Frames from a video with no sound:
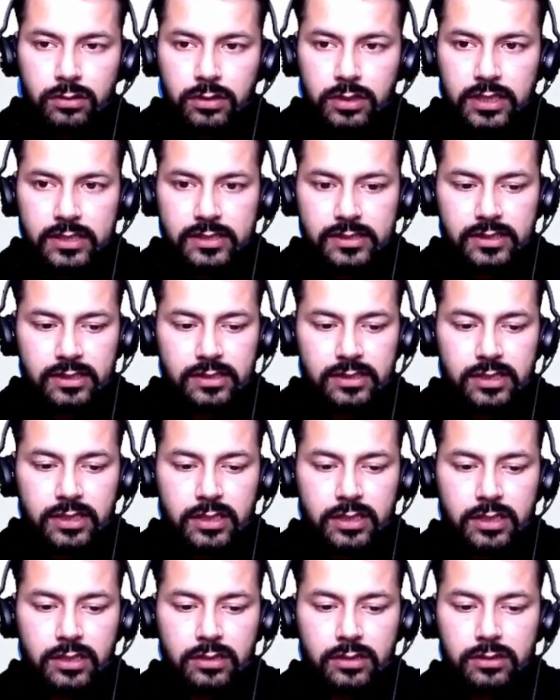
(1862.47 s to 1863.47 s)
Let's
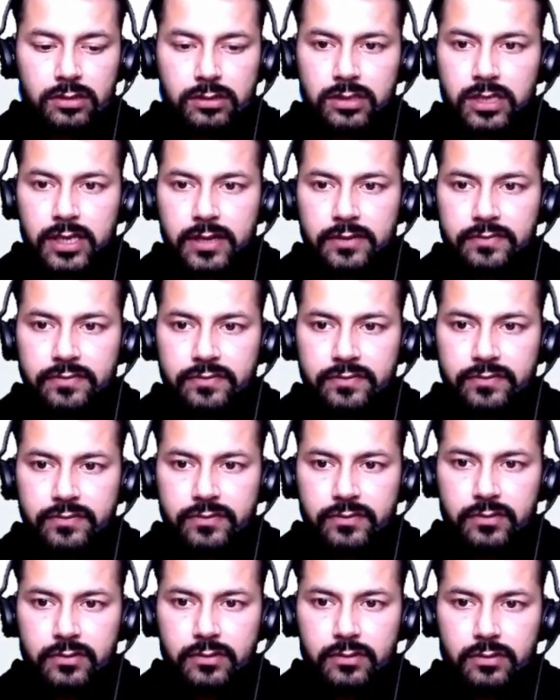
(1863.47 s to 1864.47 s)
consider def.
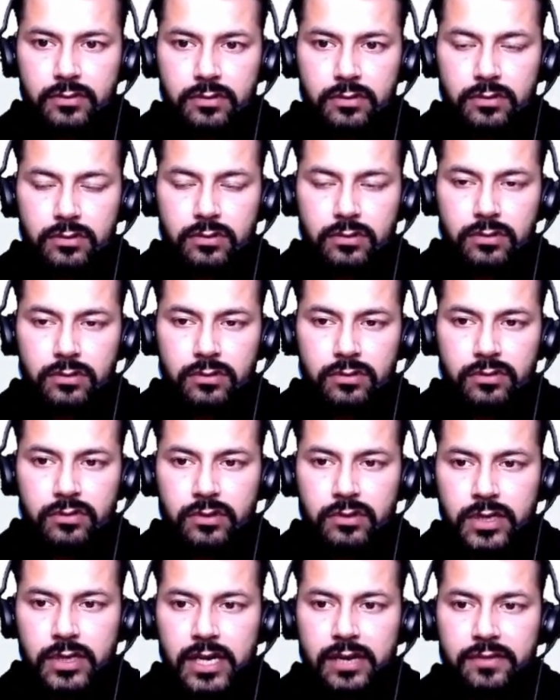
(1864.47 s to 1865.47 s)

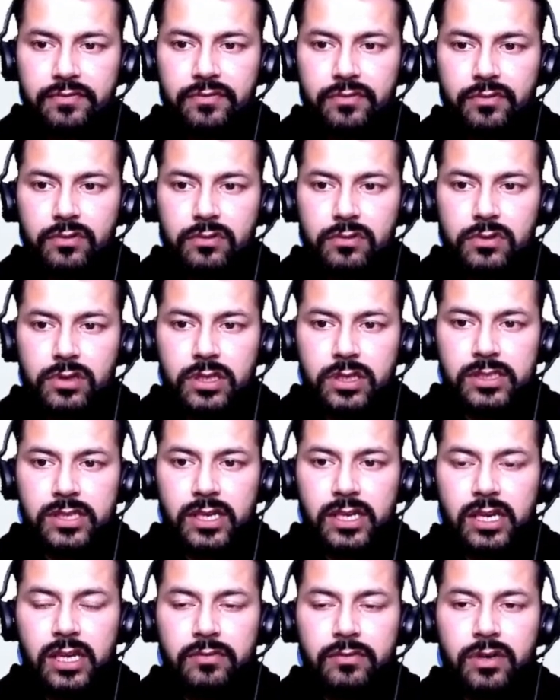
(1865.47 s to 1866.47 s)
Def is the
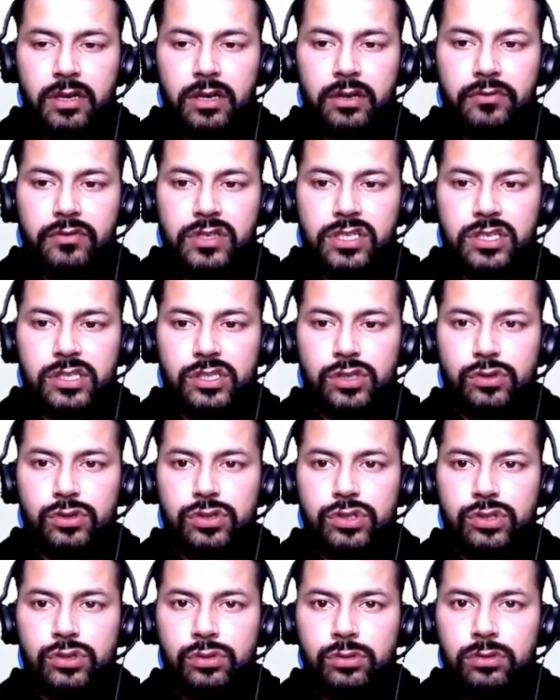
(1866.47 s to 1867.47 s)
keyword which is
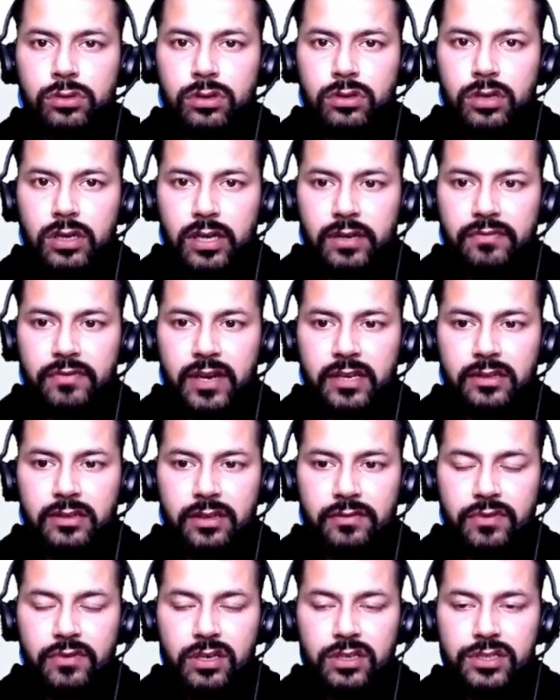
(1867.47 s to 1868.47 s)
used to define the
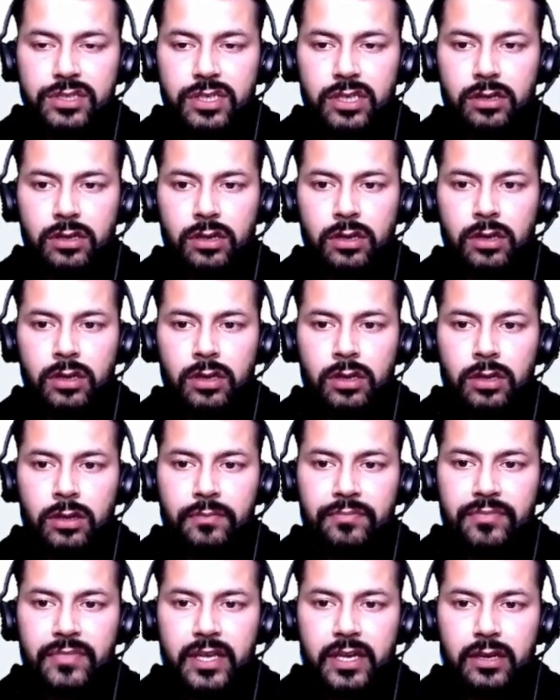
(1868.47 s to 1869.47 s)
function.
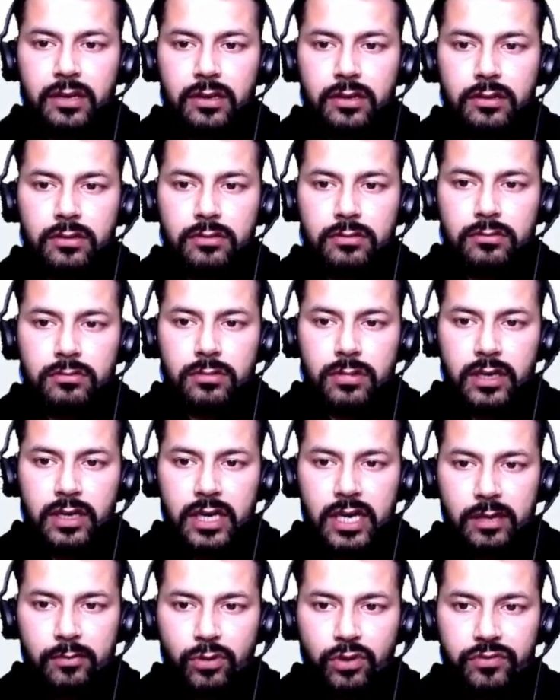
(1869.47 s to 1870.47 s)
Then
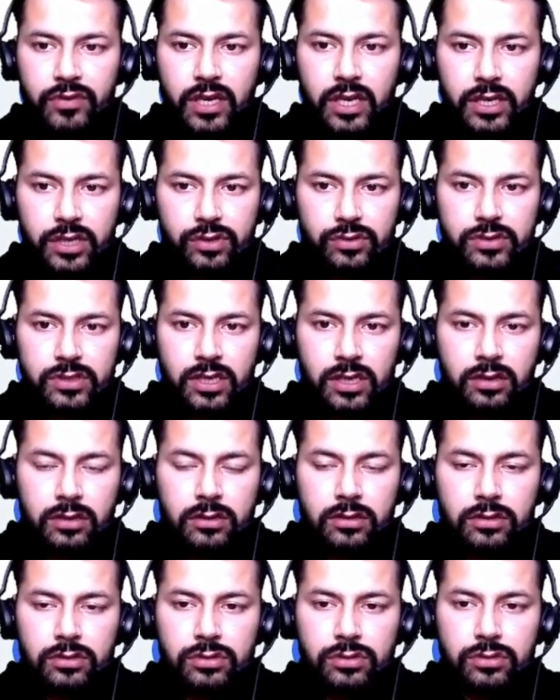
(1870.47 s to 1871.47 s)
demo we are using
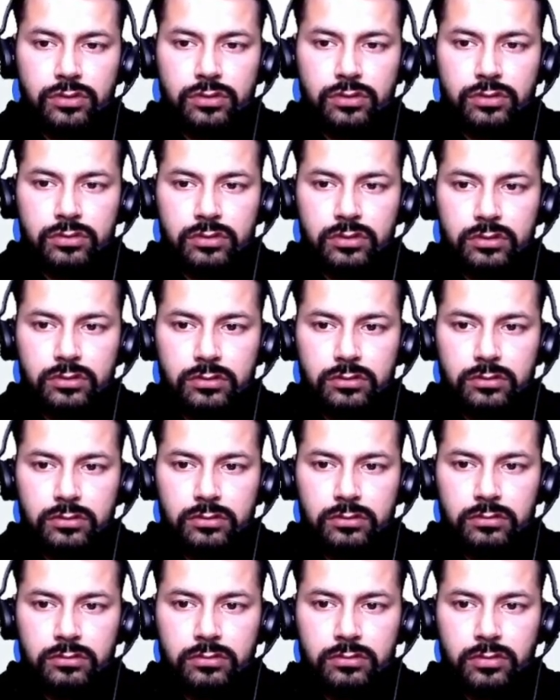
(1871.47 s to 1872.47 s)
to,
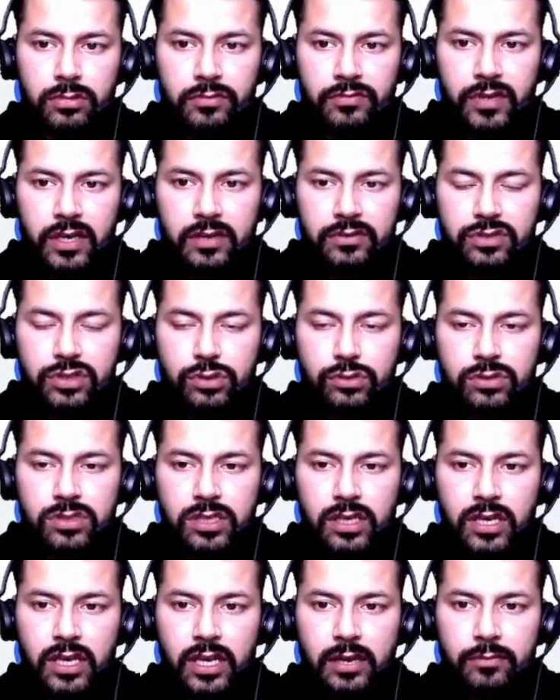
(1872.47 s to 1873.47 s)
we are choose
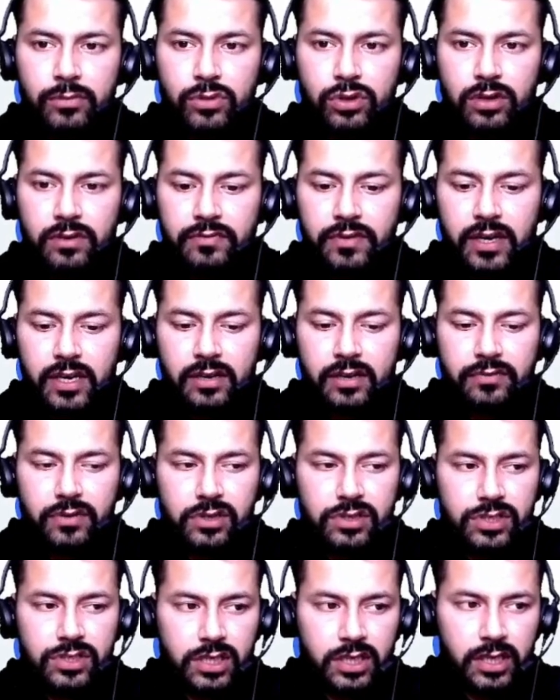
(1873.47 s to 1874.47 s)
the name to define a
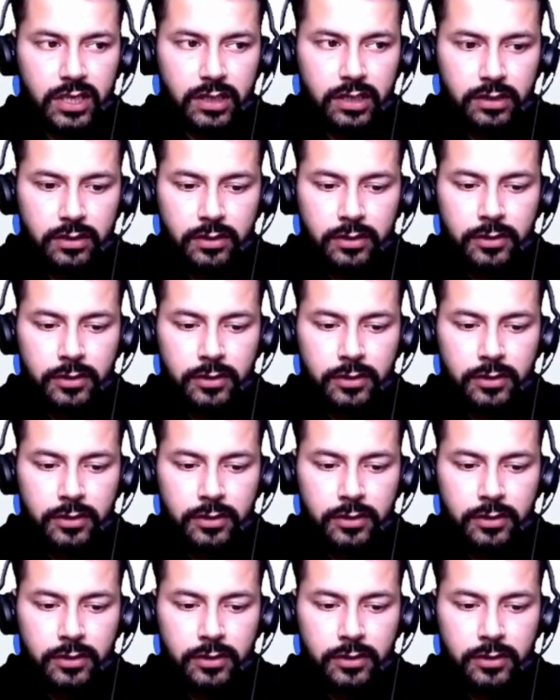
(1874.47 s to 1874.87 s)
function here.